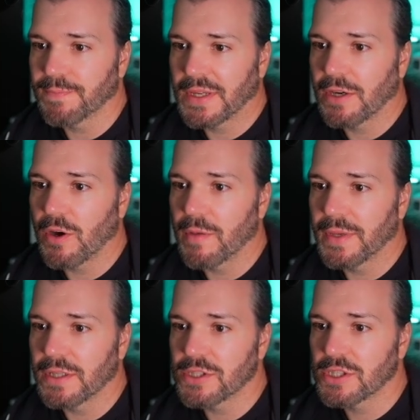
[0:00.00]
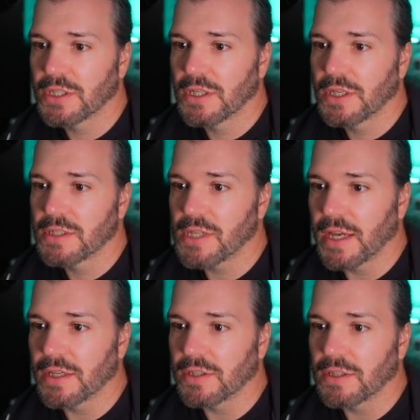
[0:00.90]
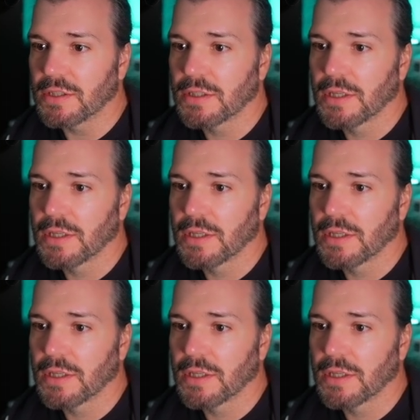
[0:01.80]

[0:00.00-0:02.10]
hero image, title,